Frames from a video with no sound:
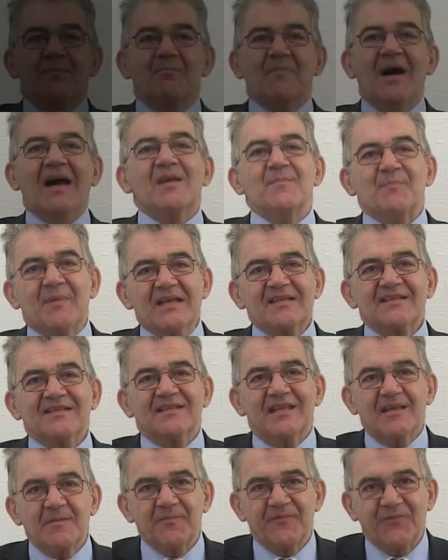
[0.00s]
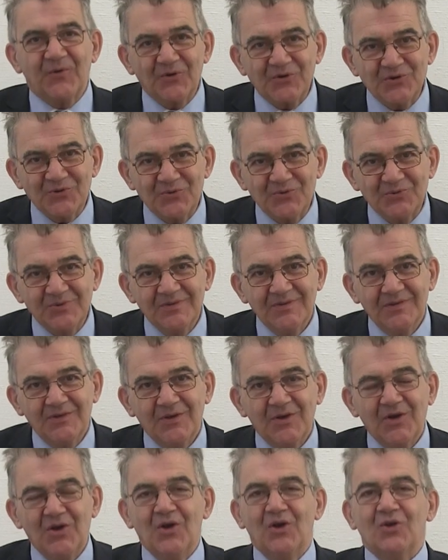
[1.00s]
My best tip for you,
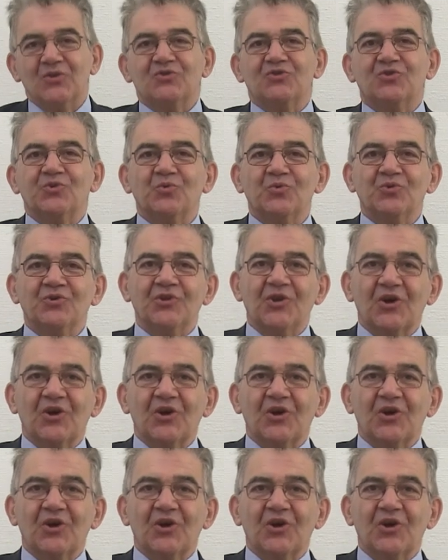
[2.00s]
do